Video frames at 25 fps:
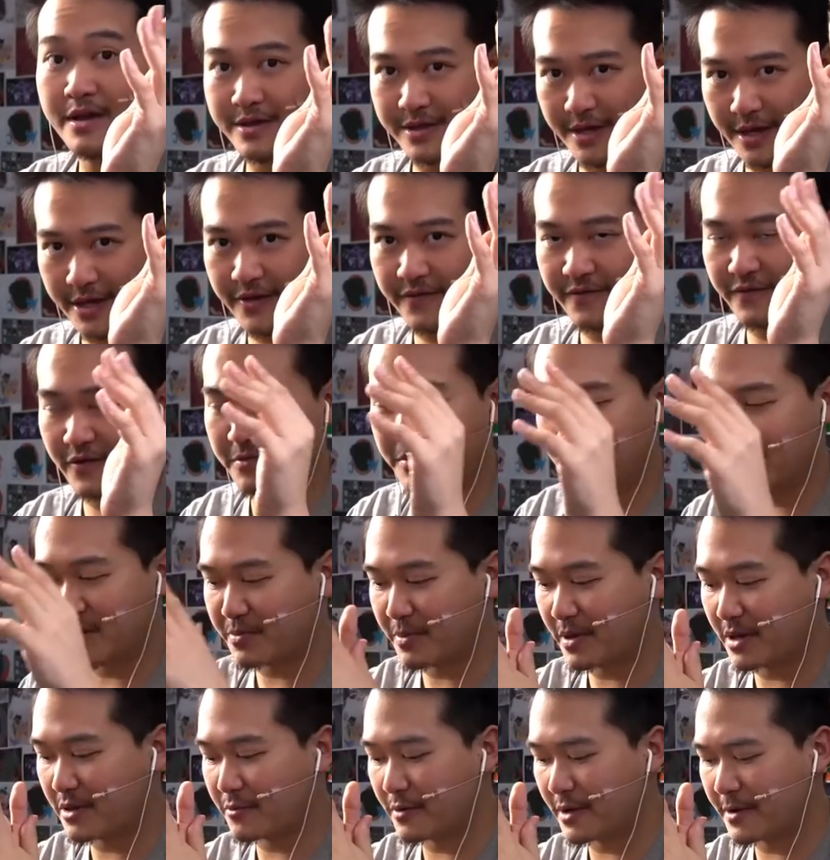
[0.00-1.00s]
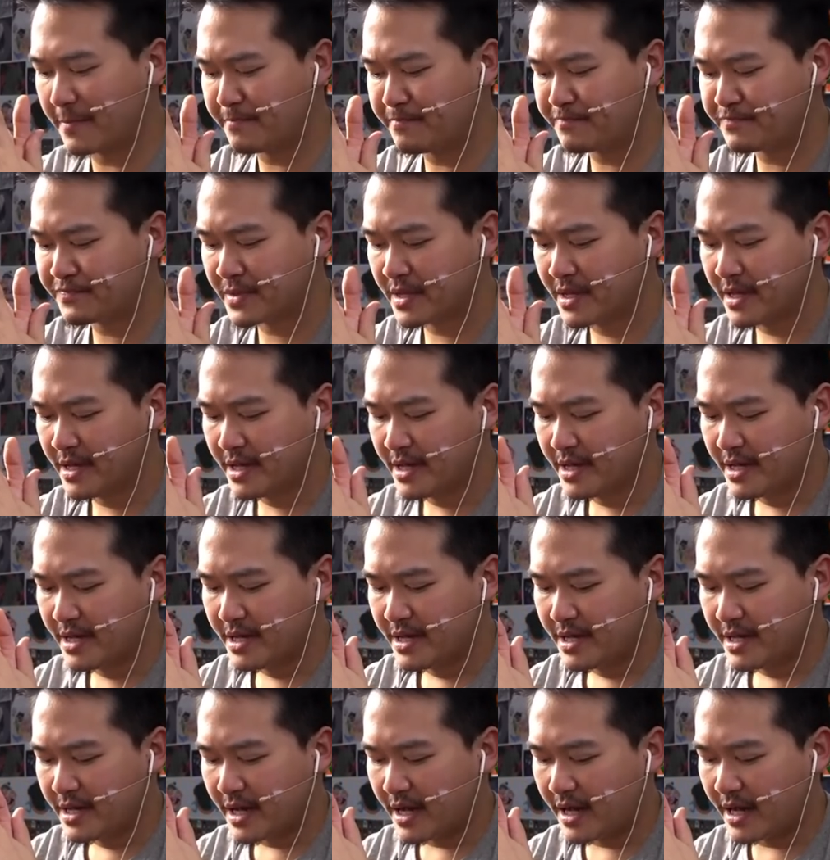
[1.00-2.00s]
Thank you very much, by the way.
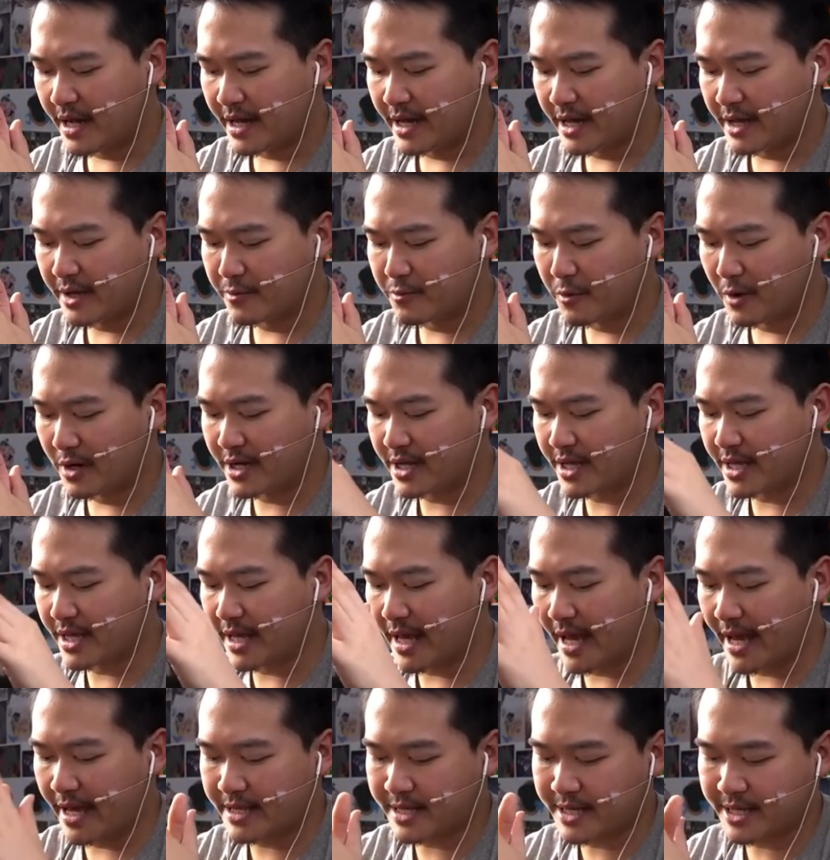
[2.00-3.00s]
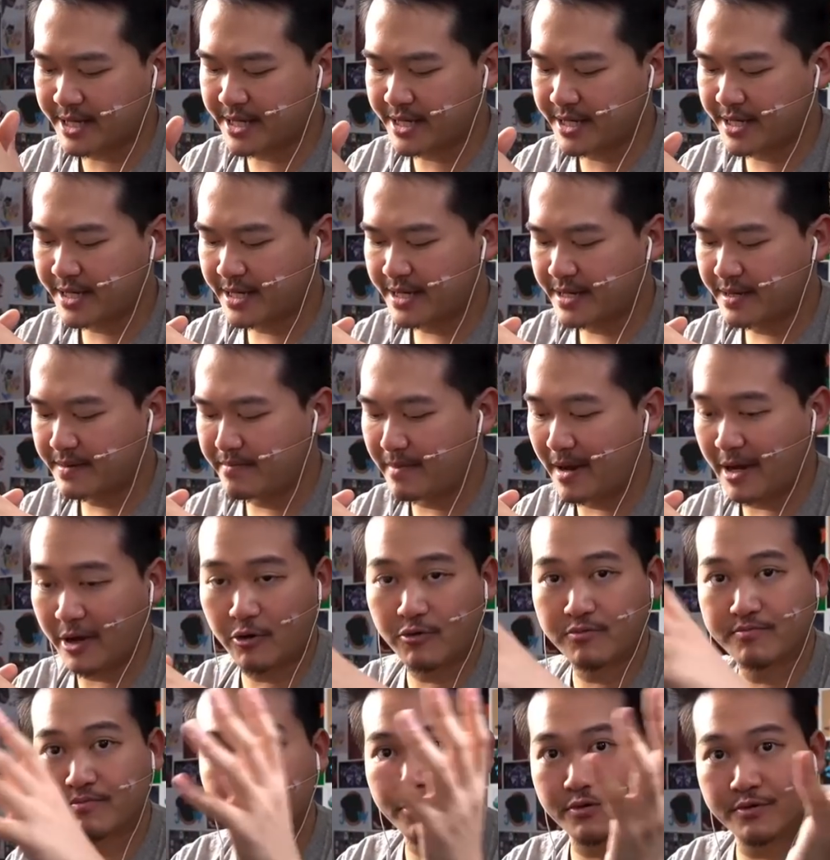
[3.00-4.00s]
I want to get my
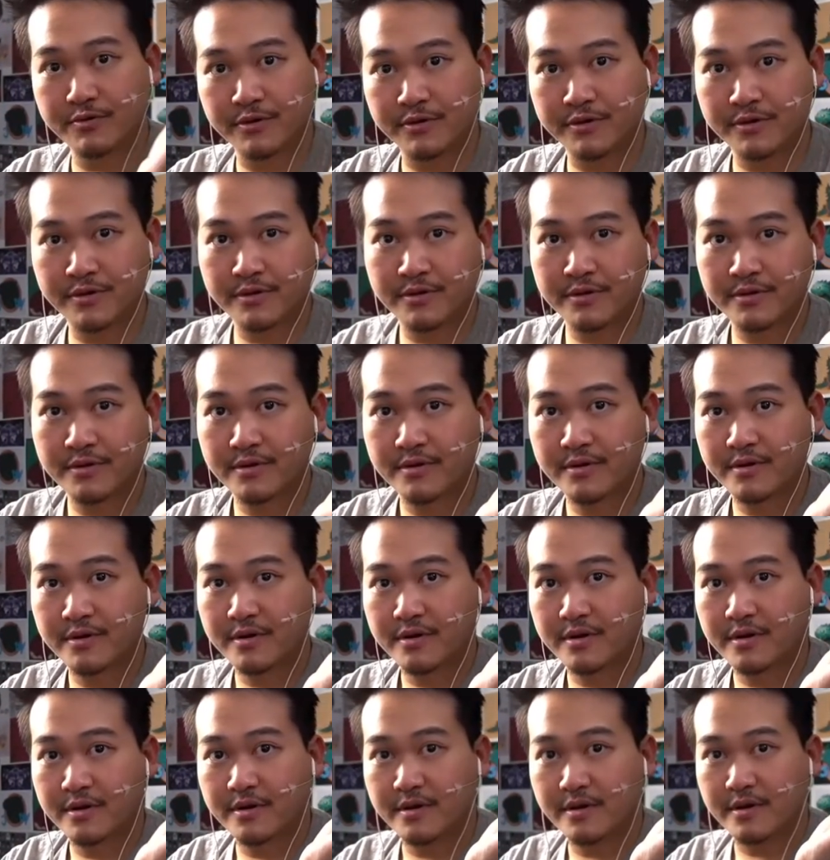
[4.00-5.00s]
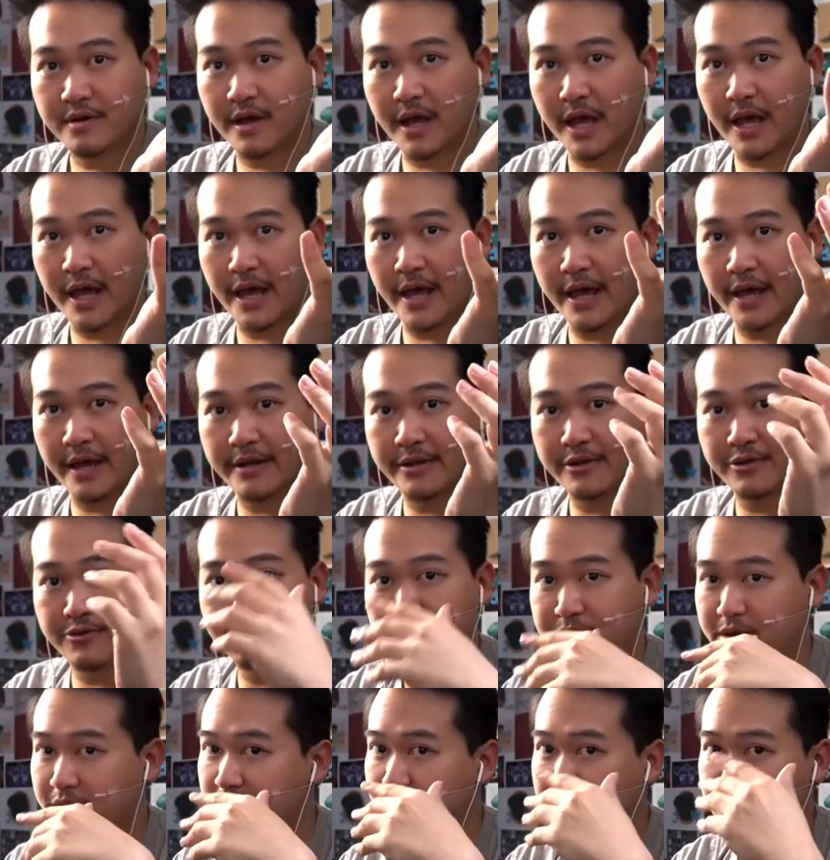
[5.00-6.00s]
own booth, and it'd
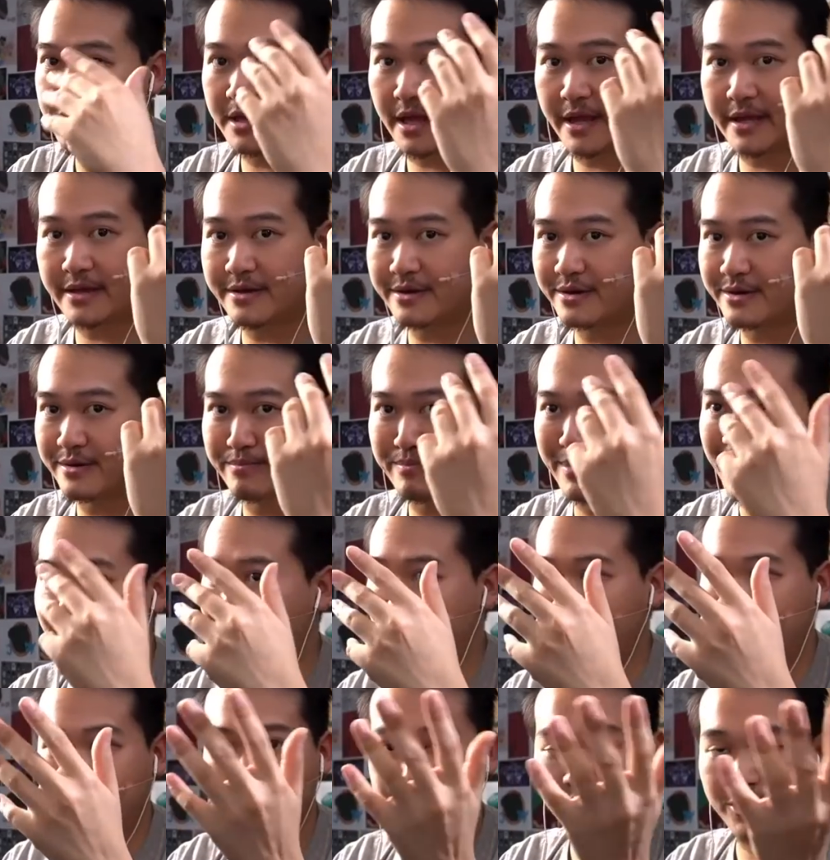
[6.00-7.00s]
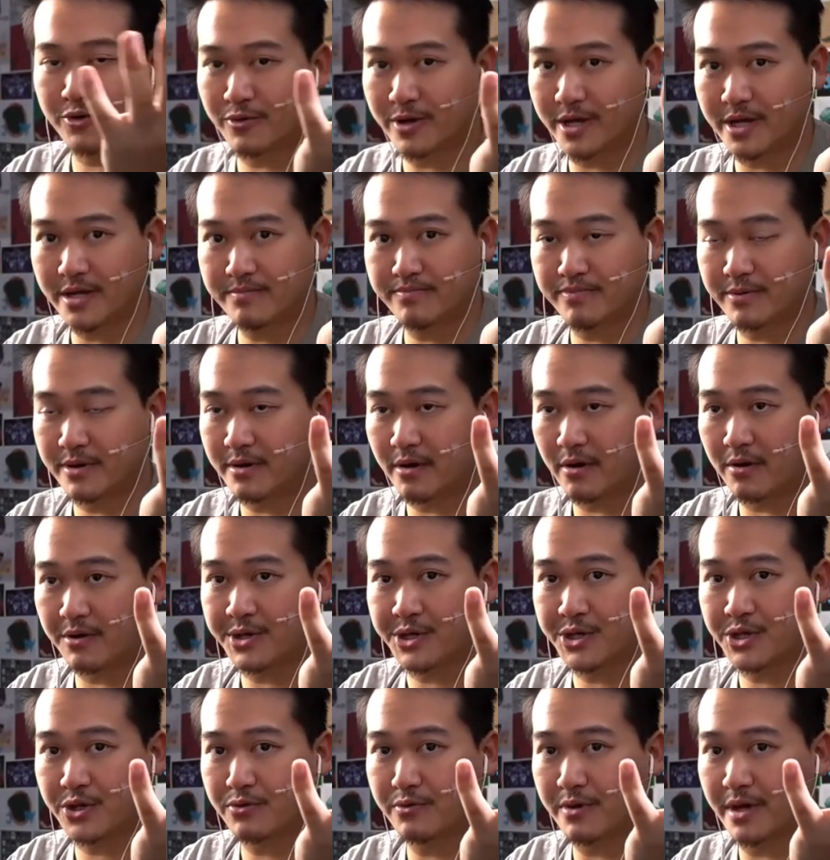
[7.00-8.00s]
be like a meet and greet, but
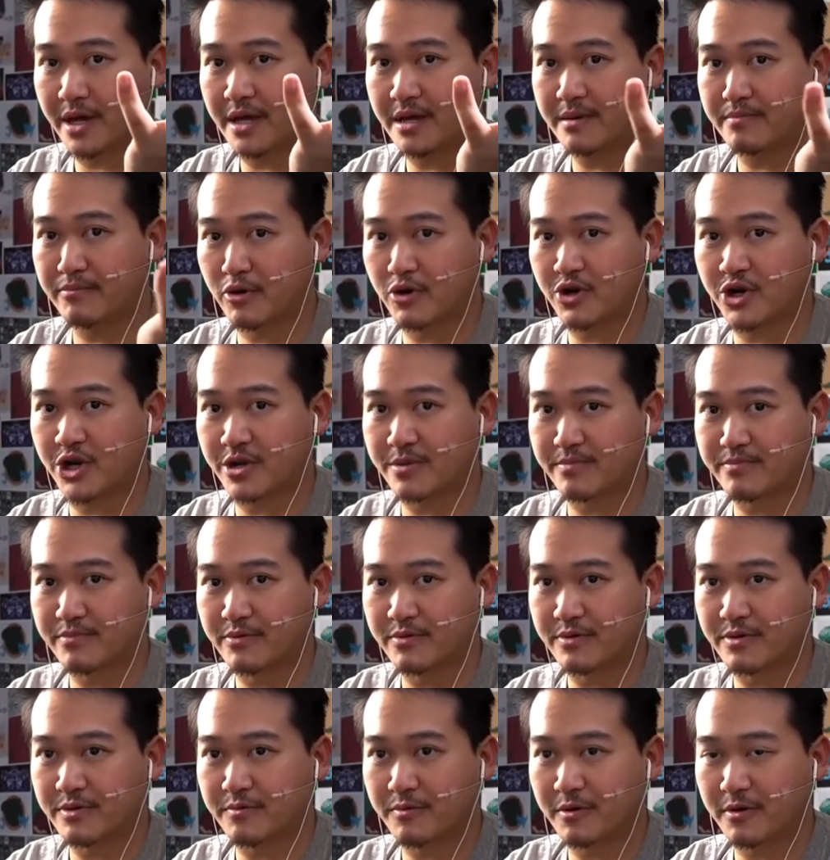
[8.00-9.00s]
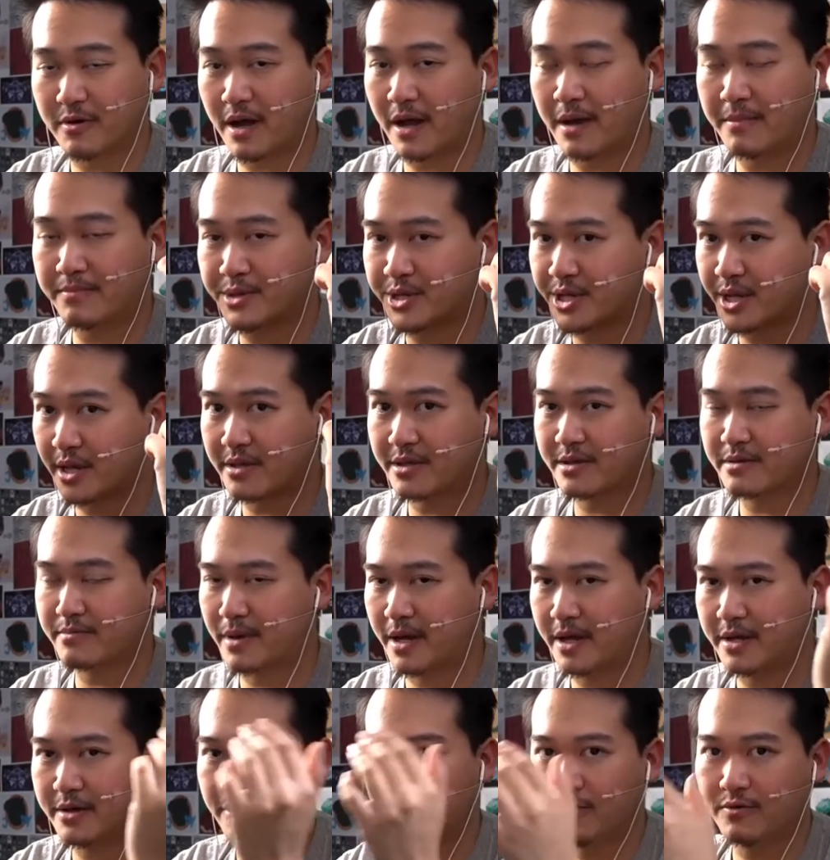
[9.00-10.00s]
also a merchant booth where I'm selling
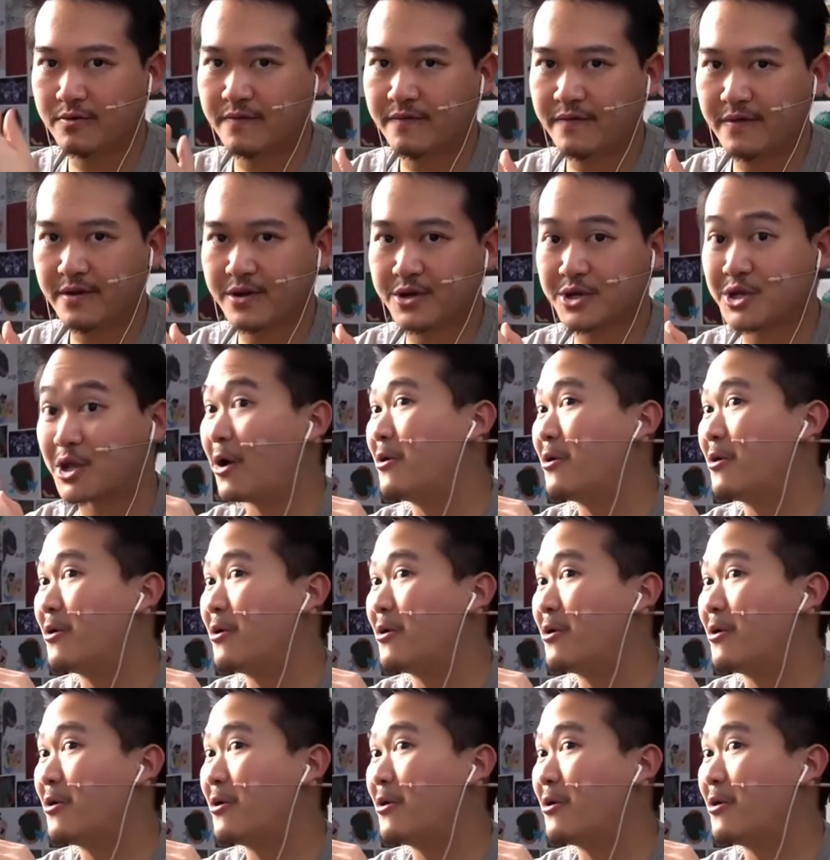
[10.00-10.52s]
my old figures.